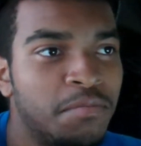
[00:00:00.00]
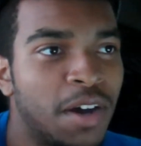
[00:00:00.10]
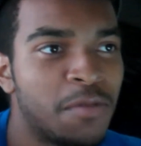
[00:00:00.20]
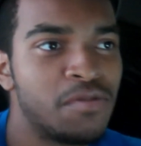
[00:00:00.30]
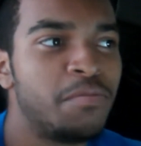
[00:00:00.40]

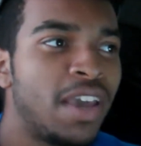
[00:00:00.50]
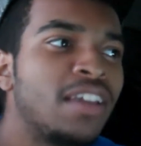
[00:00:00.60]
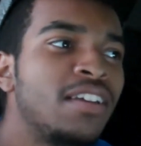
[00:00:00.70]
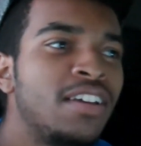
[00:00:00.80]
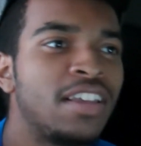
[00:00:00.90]
My
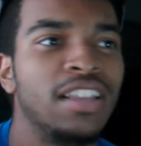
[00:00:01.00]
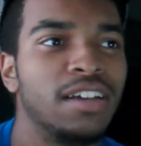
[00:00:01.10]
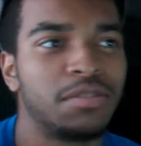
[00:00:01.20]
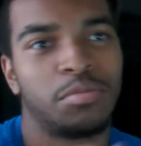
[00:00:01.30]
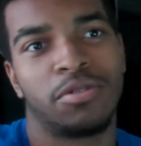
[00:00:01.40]
roommate, he
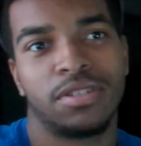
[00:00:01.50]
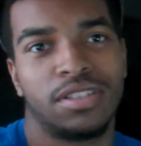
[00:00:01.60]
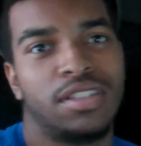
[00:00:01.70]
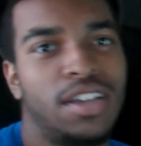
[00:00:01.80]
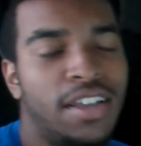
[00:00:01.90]
loves
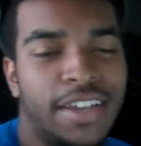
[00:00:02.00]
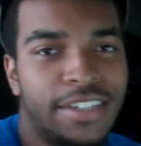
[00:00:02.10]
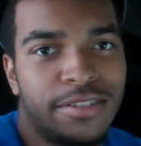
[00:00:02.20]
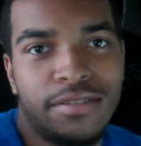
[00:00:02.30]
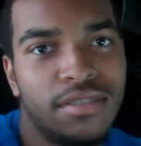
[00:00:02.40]
sports. I
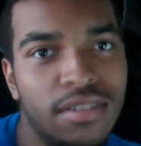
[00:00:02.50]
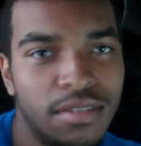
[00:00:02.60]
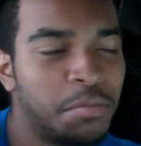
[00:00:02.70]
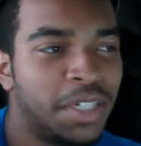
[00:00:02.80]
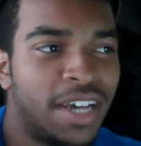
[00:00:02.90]
don't.
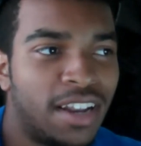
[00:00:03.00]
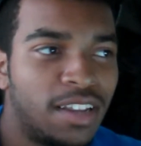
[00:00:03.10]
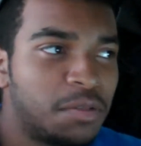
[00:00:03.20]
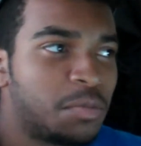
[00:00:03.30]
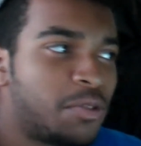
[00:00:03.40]
My dad
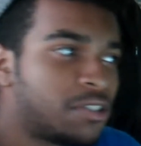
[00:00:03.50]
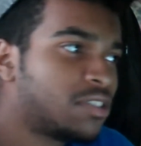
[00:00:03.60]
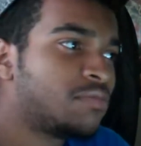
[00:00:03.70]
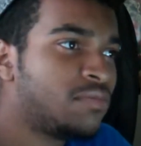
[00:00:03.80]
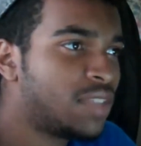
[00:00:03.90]
loves
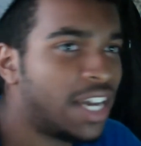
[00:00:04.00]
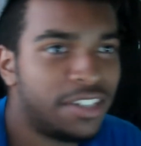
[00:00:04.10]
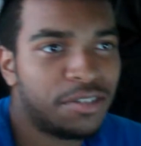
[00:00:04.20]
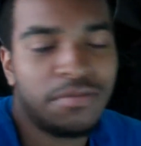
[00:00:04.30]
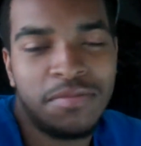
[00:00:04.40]
sports. I
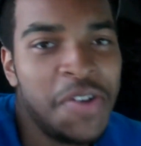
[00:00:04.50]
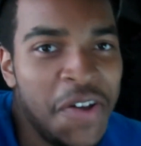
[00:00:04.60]
don't.